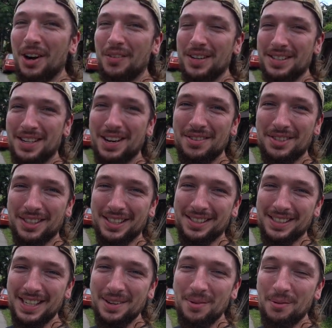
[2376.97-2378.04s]
how many times I'm going to
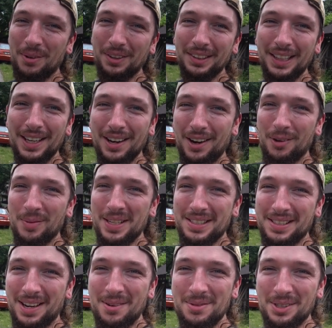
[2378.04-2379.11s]
see him in one day, how many
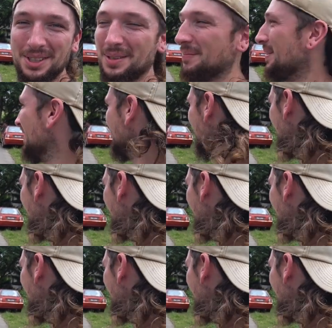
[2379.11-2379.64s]
times I'm going to pass